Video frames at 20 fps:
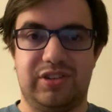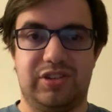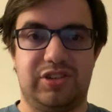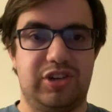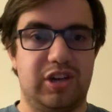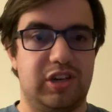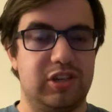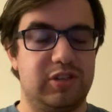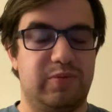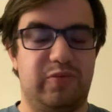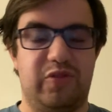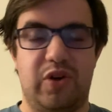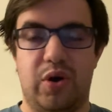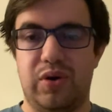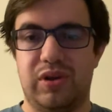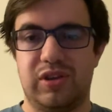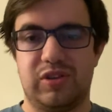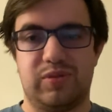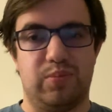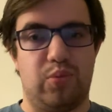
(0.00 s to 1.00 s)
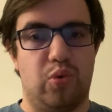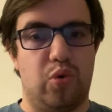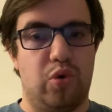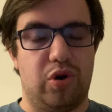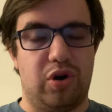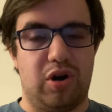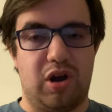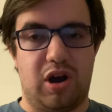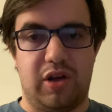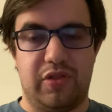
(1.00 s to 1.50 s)
just focus
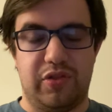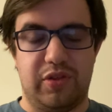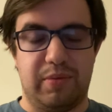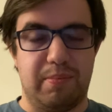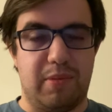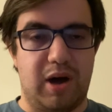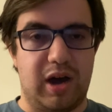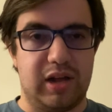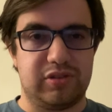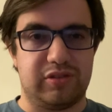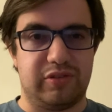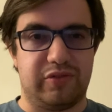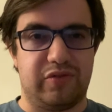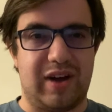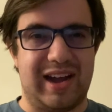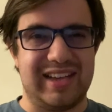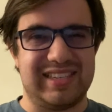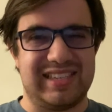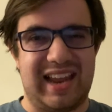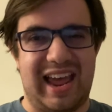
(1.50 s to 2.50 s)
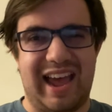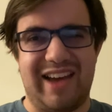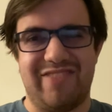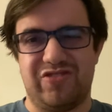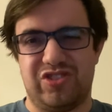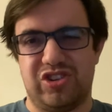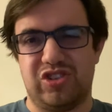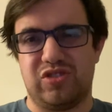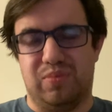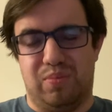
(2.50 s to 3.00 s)
more on the monster fights and
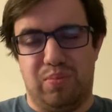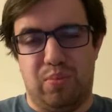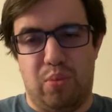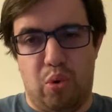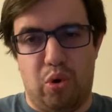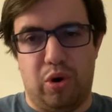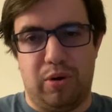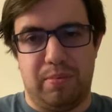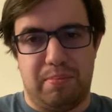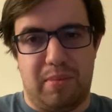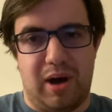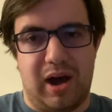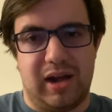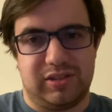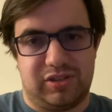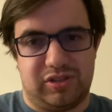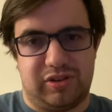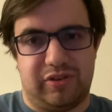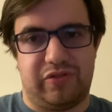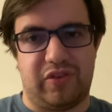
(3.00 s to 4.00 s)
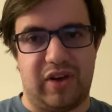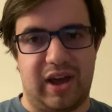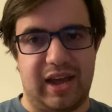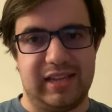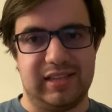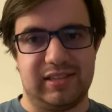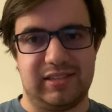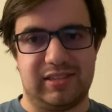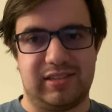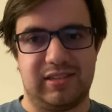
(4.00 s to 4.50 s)
have just more monster
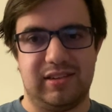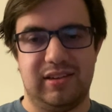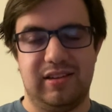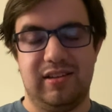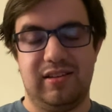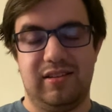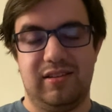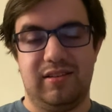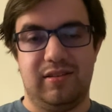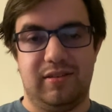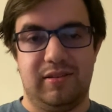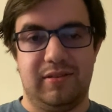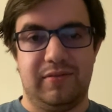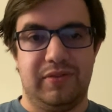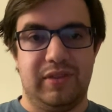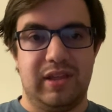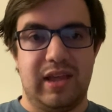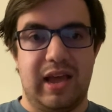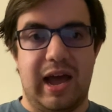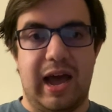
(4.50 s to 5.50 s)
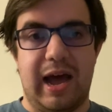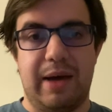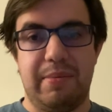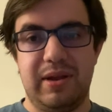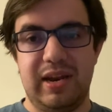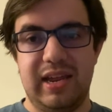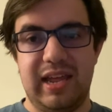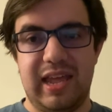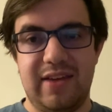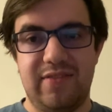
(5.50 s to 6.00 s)
fights. I'm
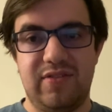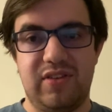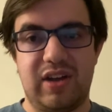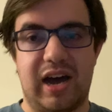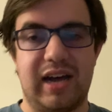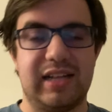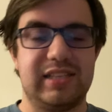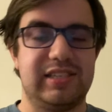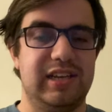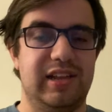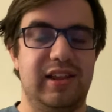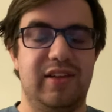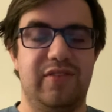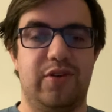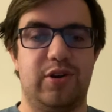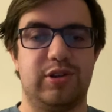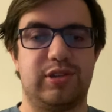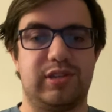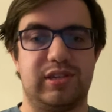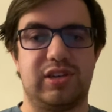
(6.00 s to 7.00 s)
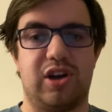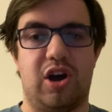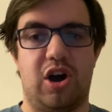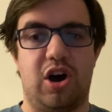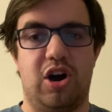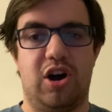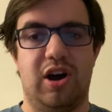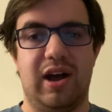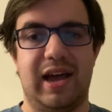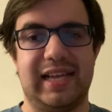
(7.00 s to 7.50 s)
going to give Godzilla vs.
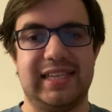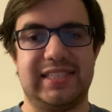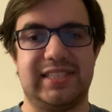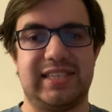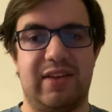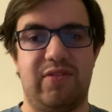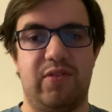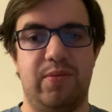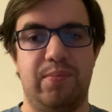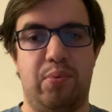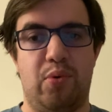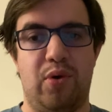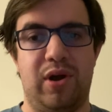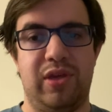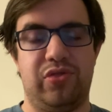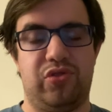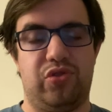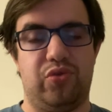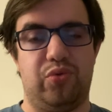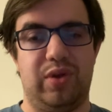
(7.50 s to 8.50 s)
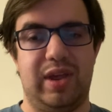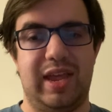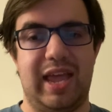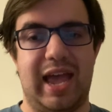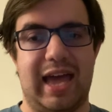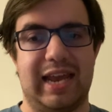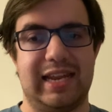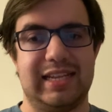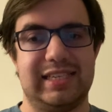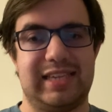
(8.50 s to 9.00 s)
Kong a 7.3
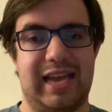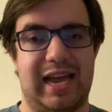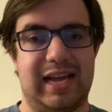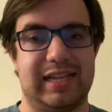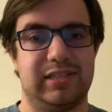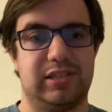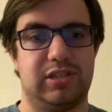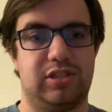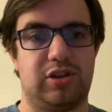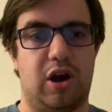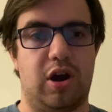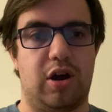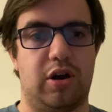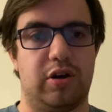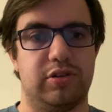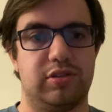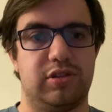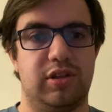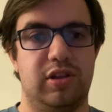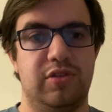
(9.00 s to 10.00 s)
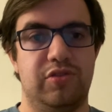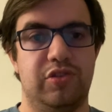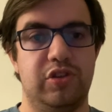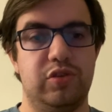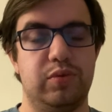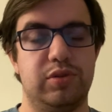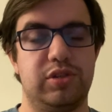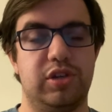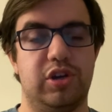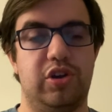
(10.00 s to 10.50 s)
out of 10 stars. This
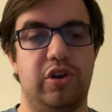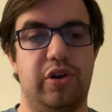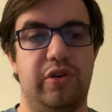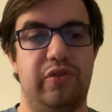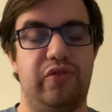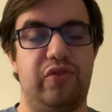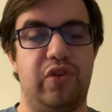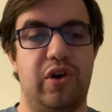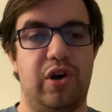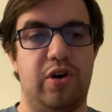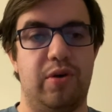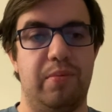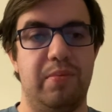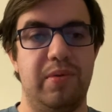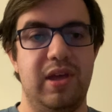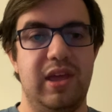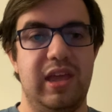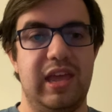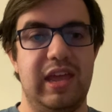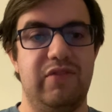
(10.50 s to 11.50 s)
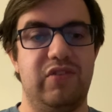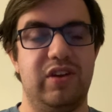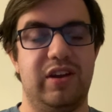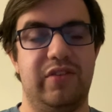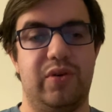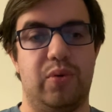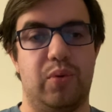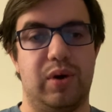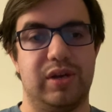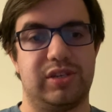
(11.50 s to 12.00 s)
was a good film, even if
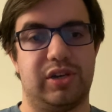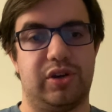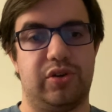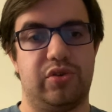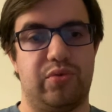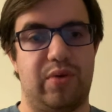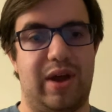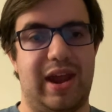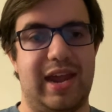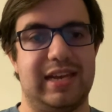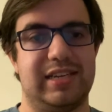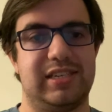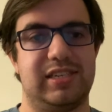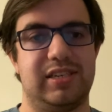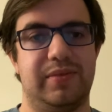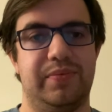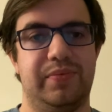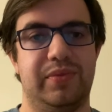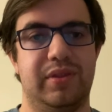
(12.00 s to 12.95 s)
it wasn't great.